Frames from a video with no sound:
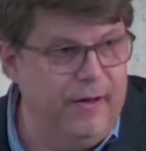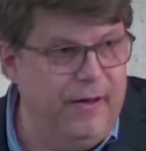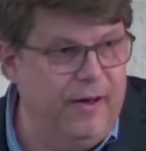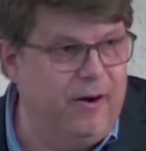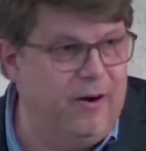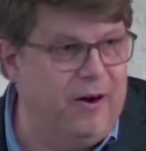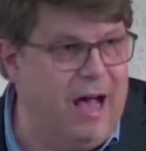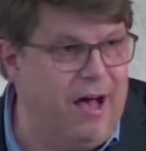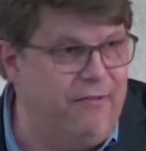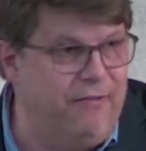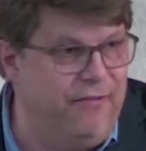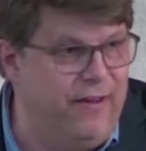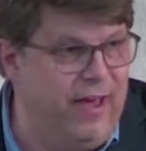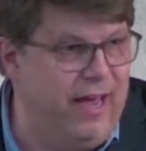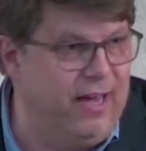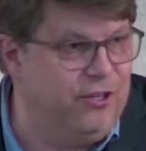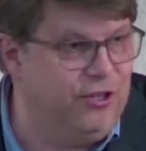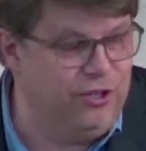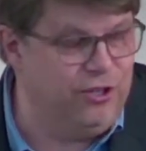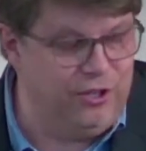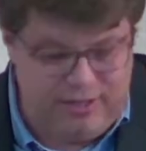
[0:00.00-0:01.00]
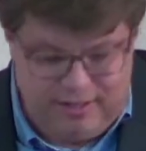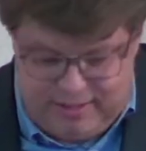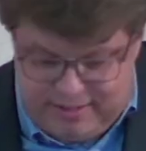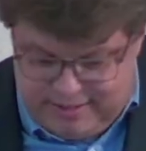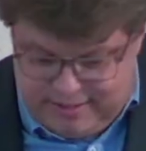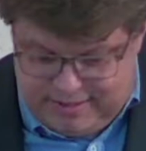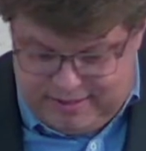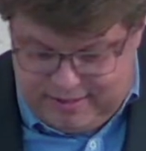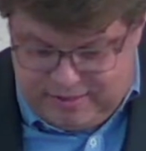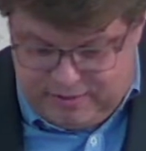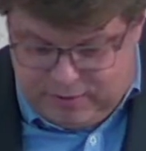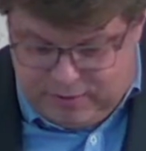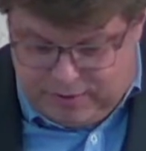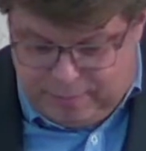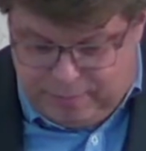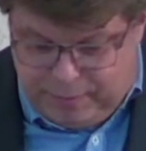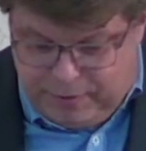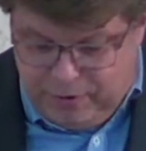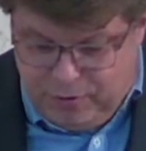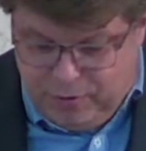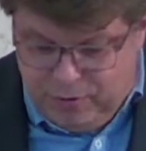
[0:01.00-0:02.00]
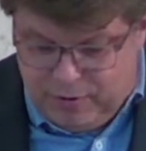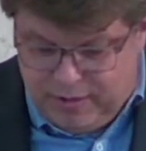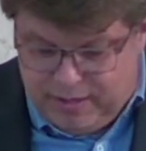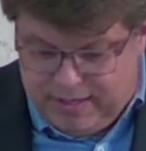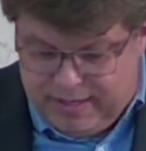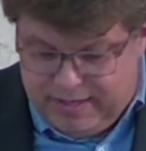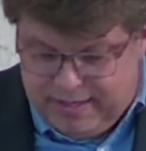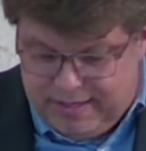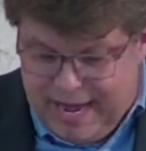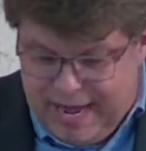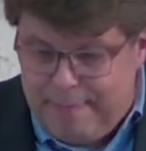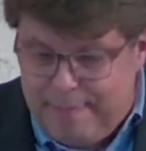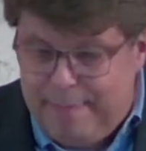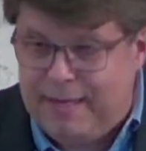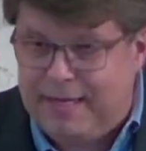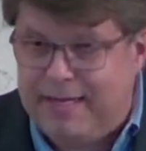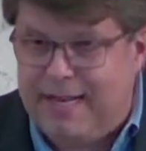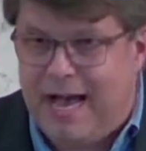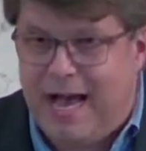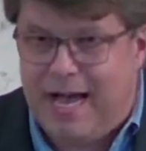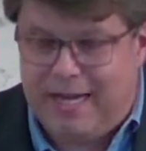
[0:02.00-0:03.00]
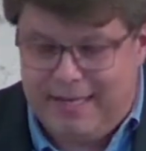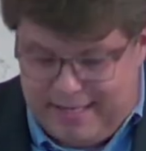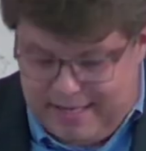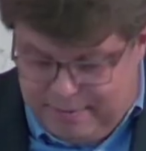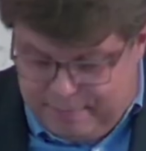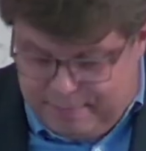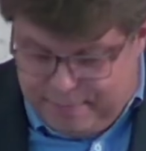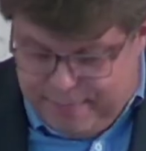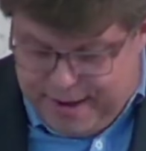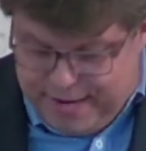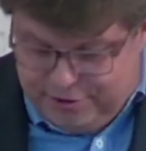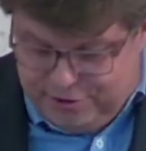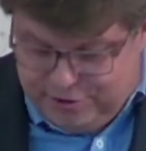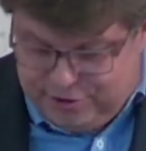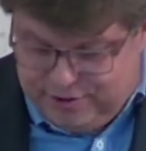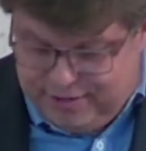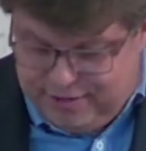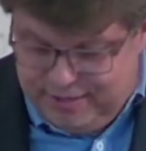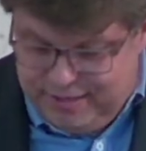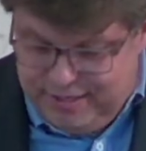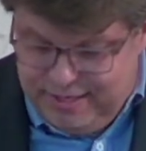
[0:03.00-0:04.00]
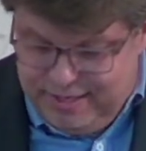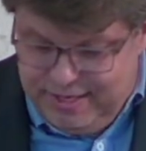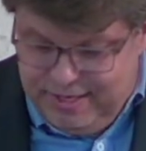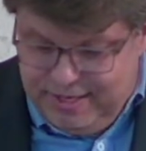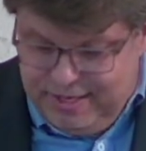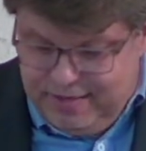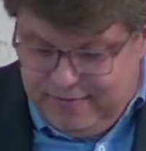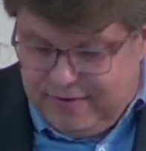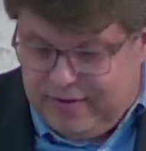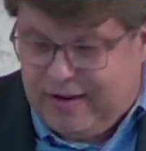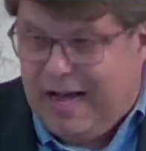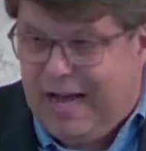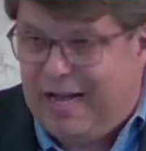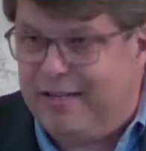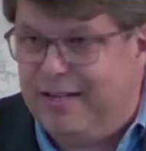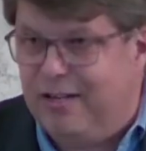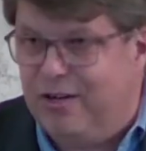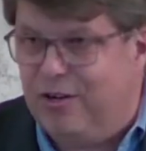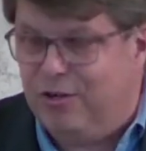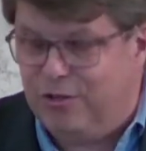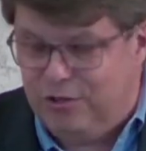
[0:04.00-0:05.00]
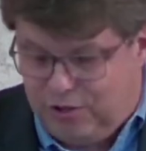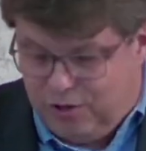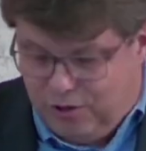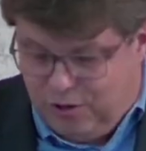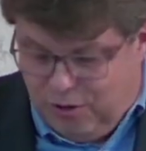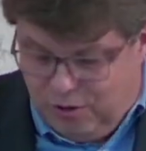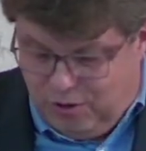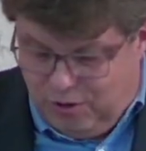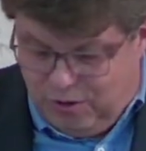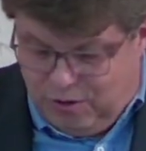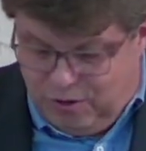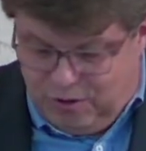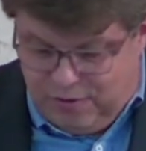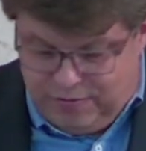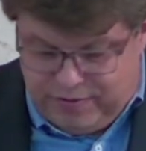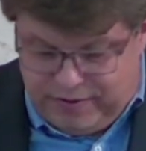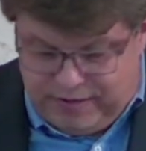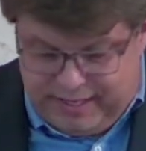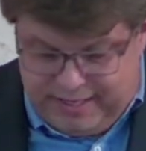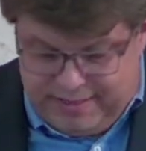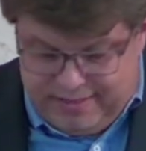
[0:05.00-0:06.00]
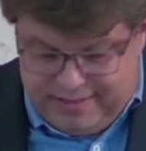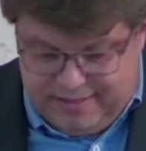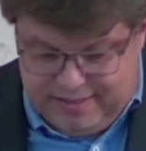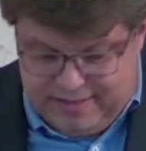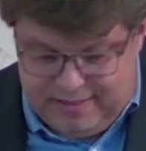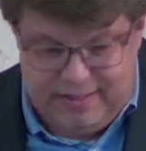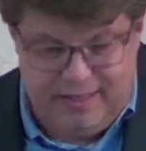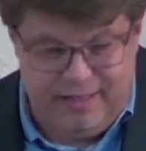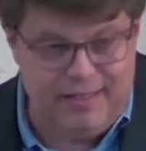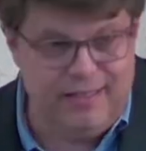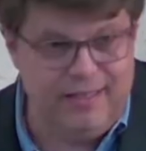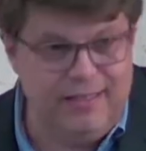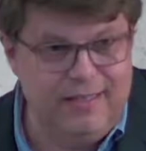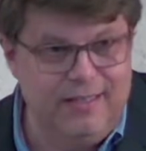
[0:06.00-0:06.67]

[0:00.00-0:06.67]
Her affections were pure. Her appetite and passion were under control of reason.